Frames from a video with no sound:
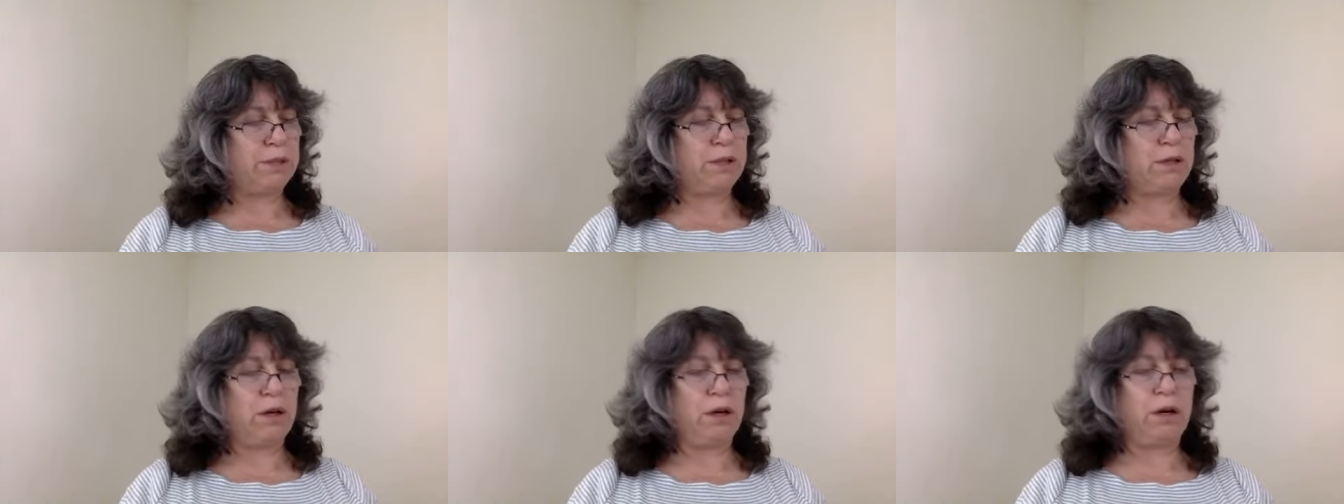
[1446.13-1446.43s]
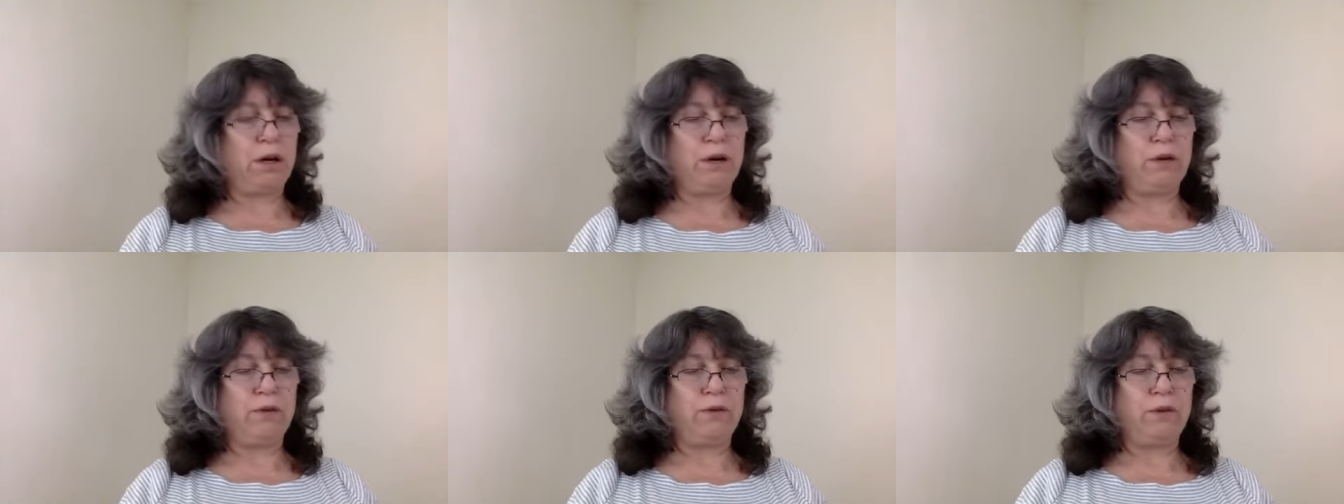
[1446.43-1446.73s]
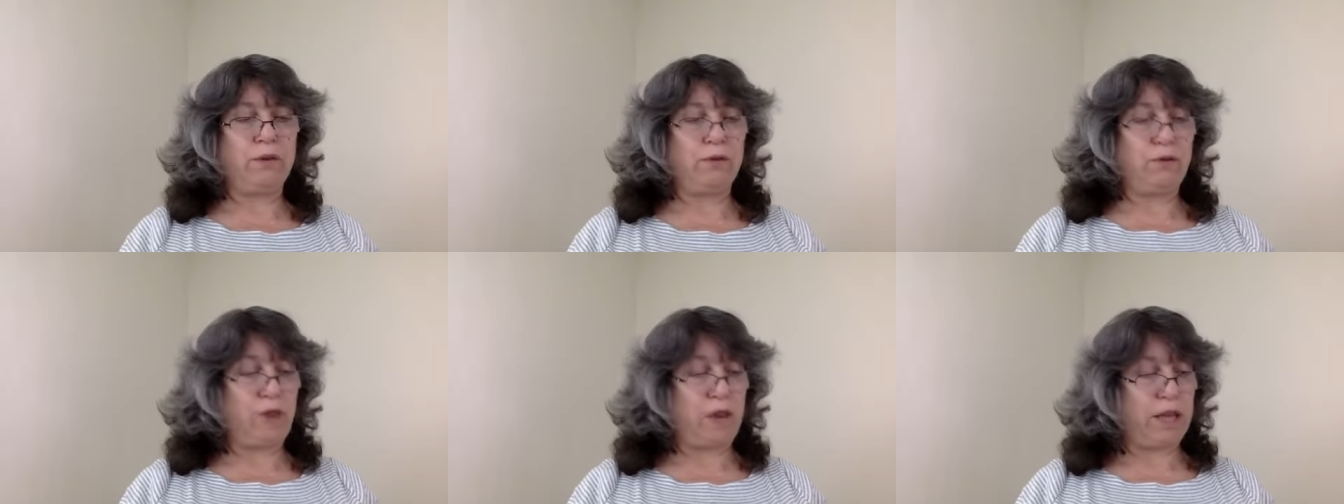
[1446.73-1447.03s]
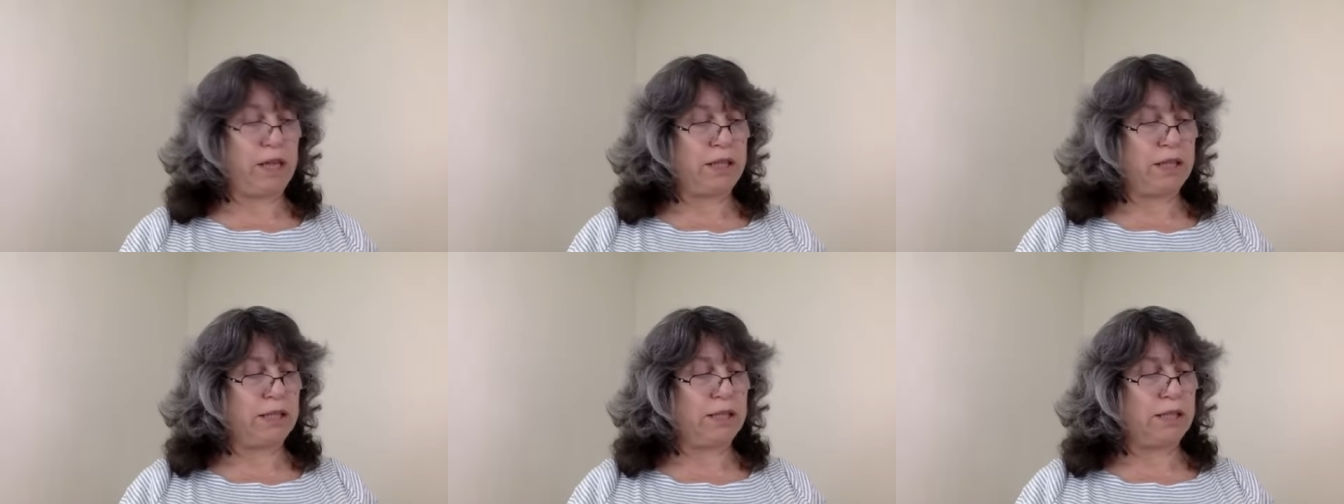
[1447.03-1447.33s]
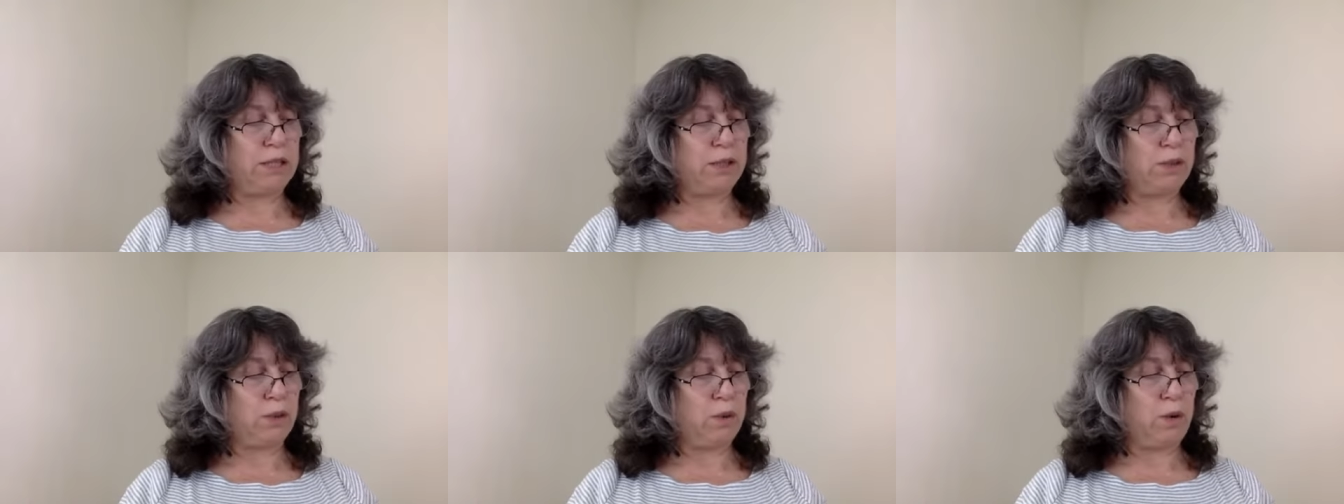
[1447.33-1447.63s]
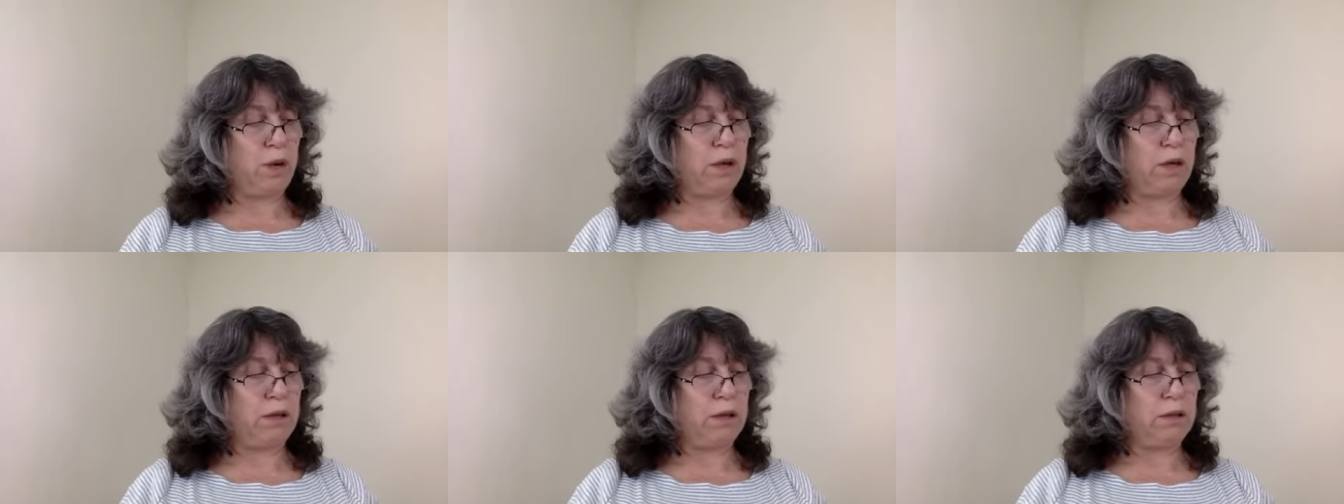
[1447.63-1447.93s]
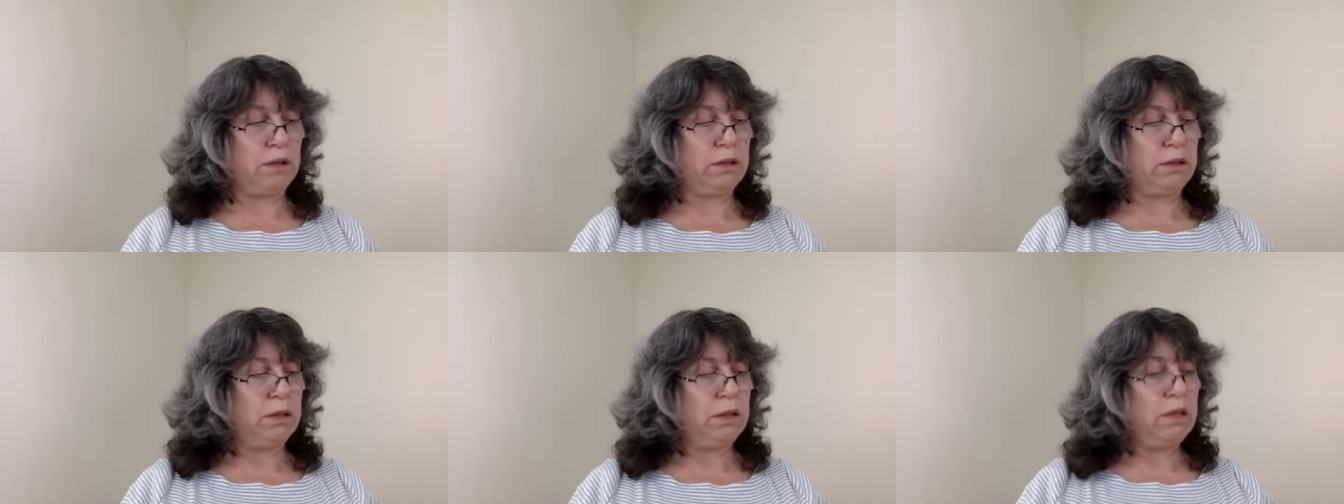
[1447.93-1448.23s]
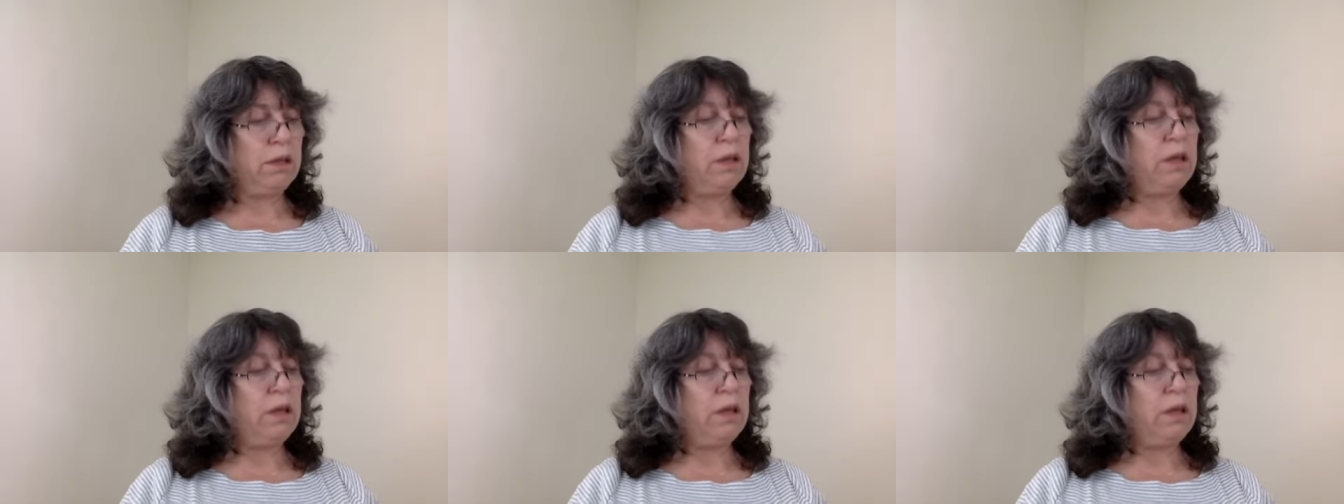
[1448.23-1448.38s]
of frankincense oil